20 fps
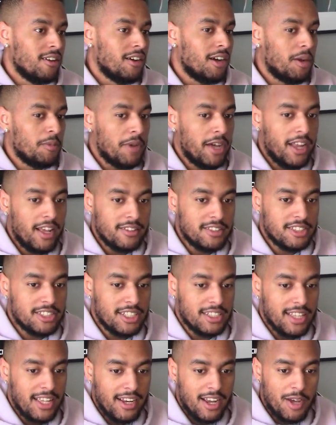might have to
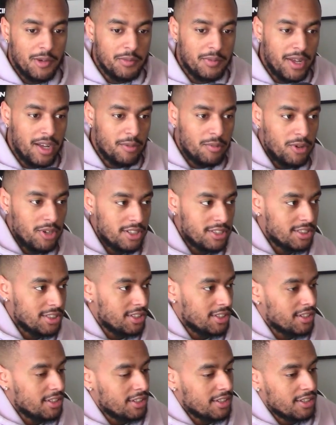check that album out, boys.
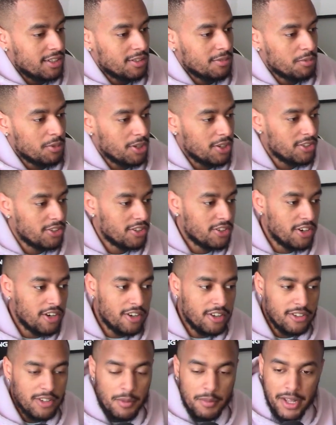Boys and
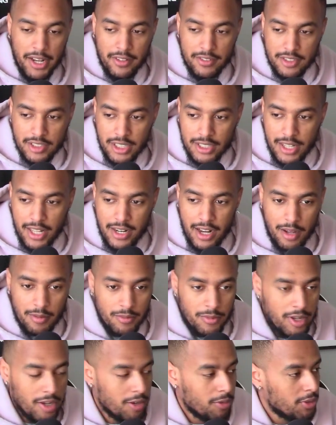girls, I might have to check that
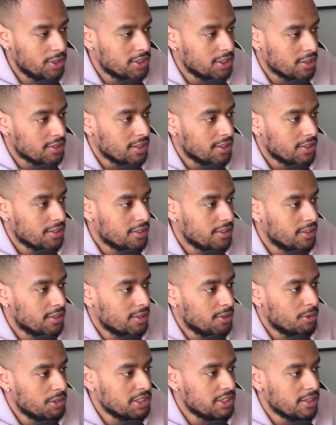album out. What y'all think?
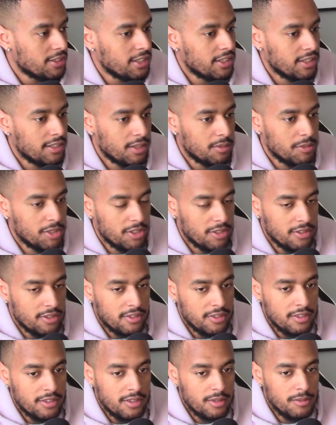What y'all think? Let me know.
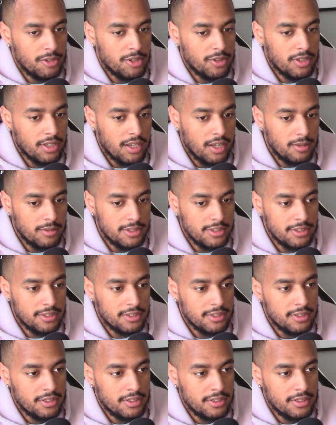Let me know in the comments.